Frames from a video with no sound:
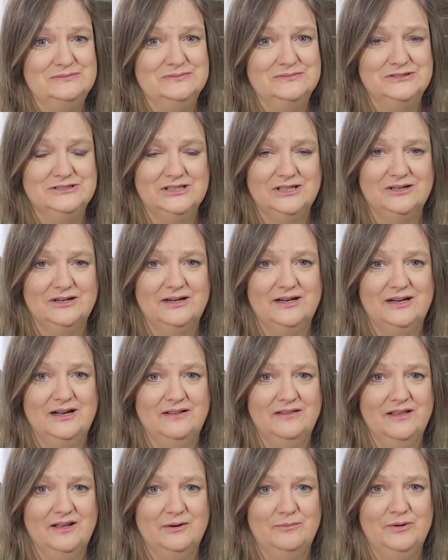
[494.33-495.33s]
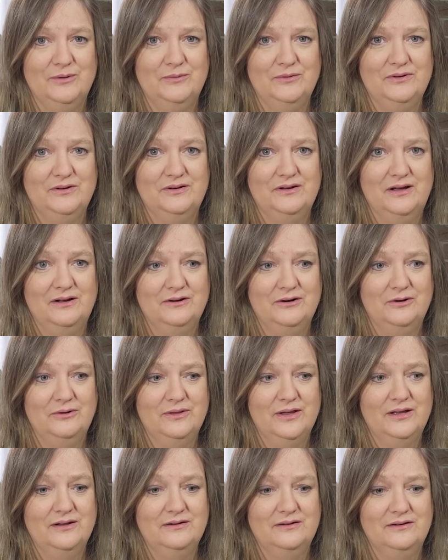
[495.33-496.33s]
Sorry, a lot of people did not know
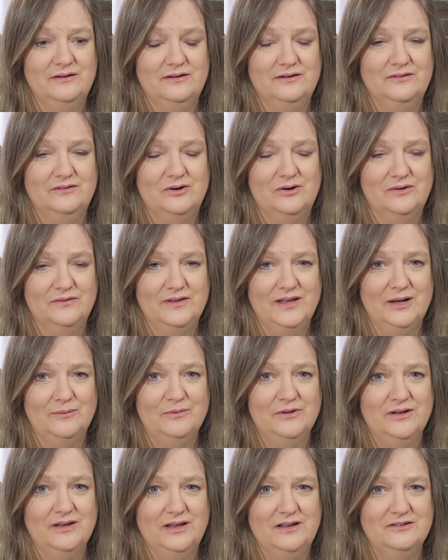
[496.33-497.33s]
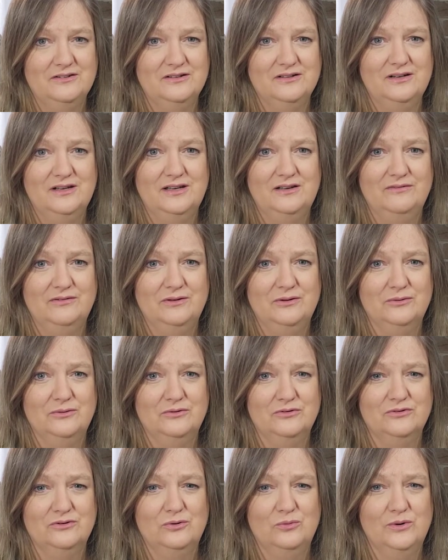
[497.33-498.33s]
that, and it is on the application. Even though
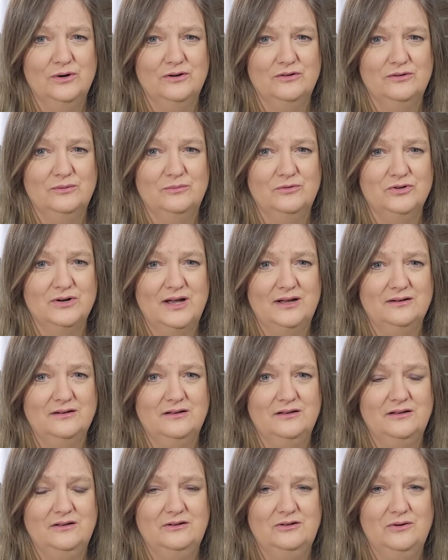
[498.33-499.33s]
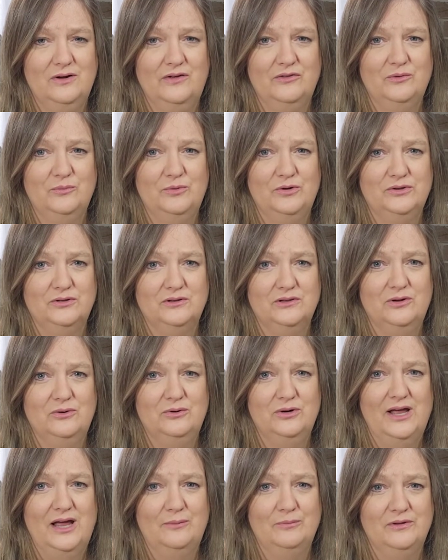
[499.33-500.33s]
there's nowhere to subtract it, you do have to put the
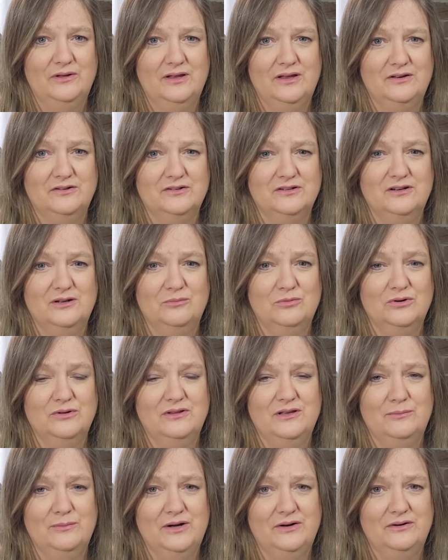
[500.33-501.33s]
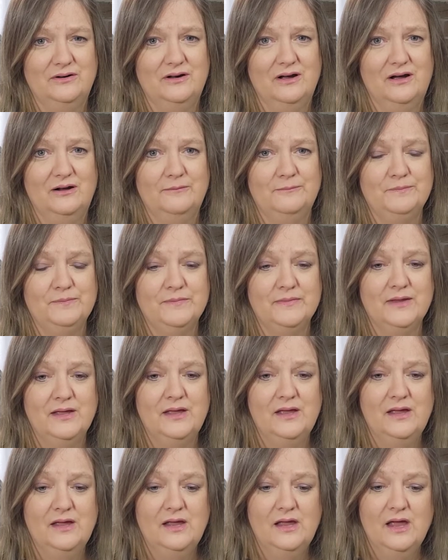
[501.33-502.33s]
loan application number and the amount you got.
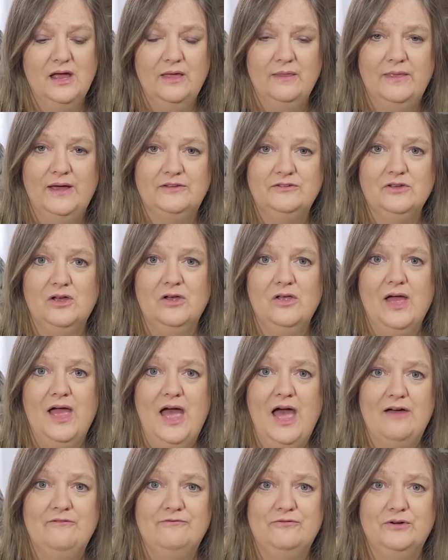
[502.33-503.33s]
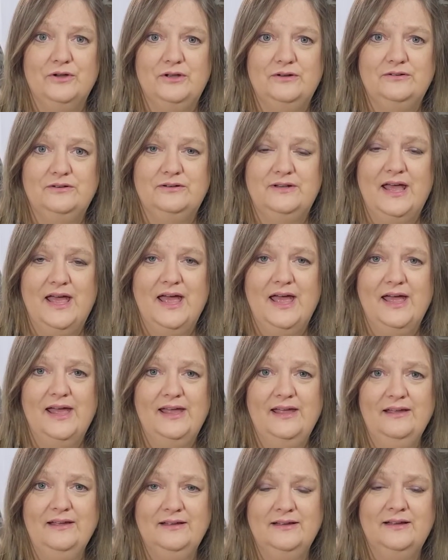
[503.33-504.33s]
That's all I have for you
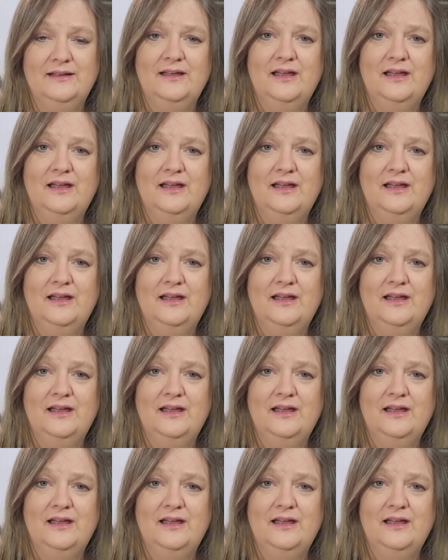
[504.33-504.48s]
today.